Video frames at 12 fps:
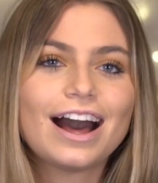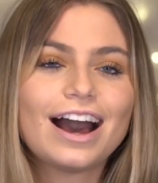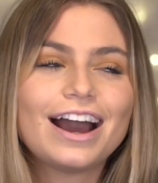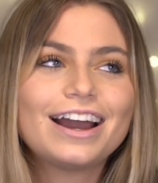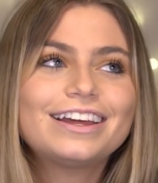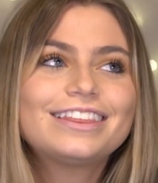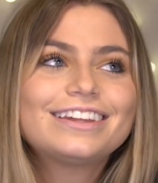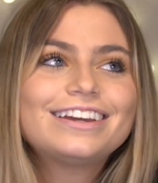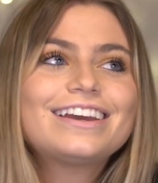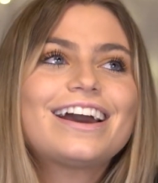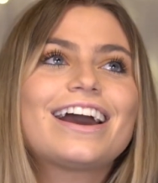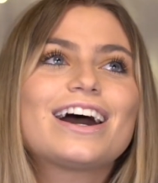I
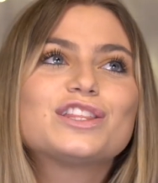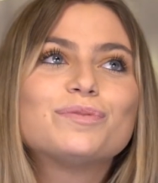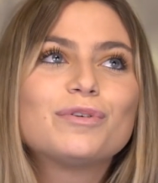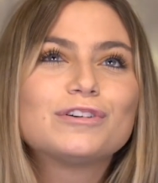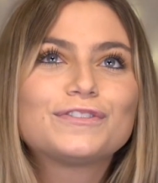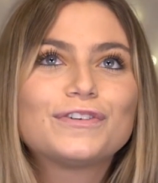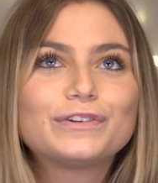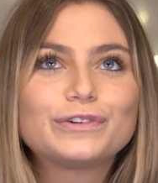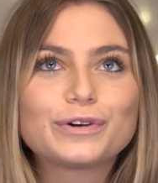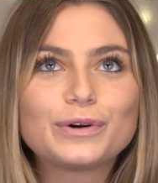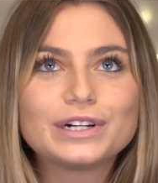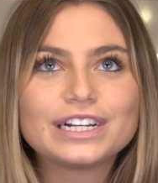think I had the most fun
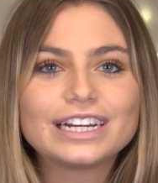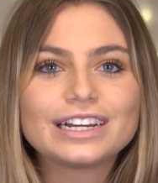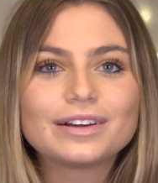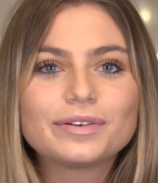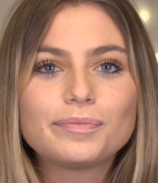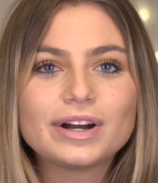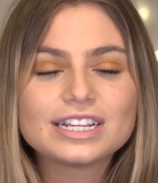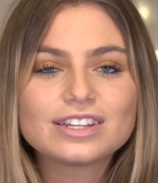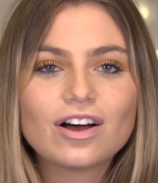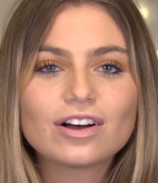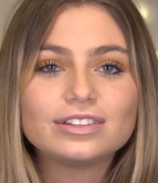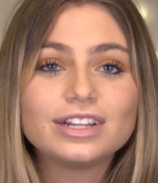recording my
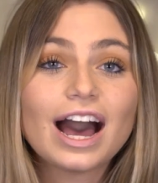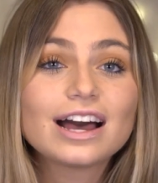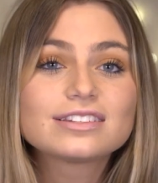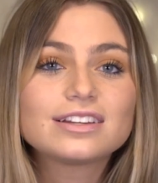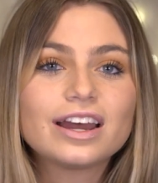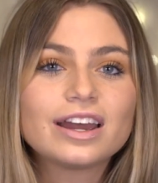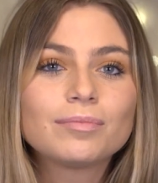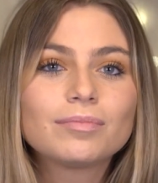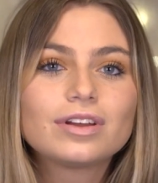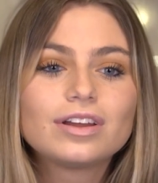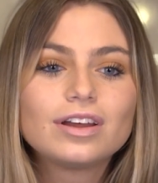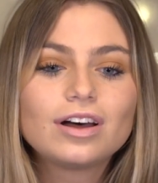song Last
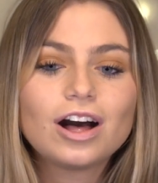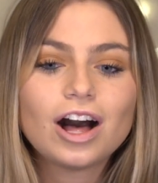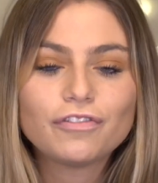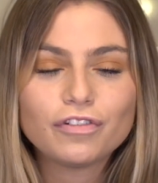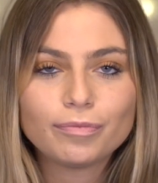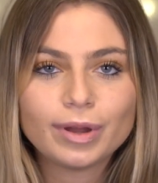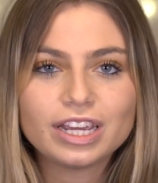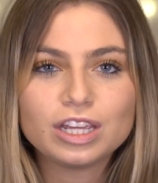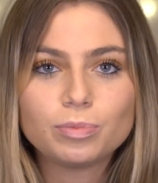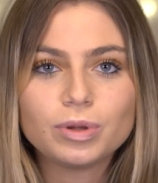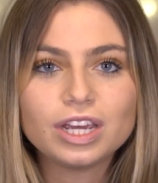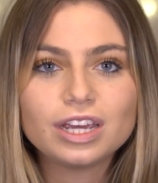Time off of my
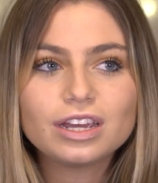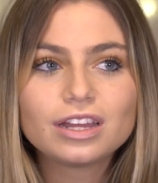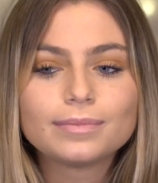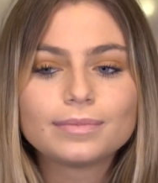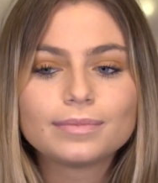EP.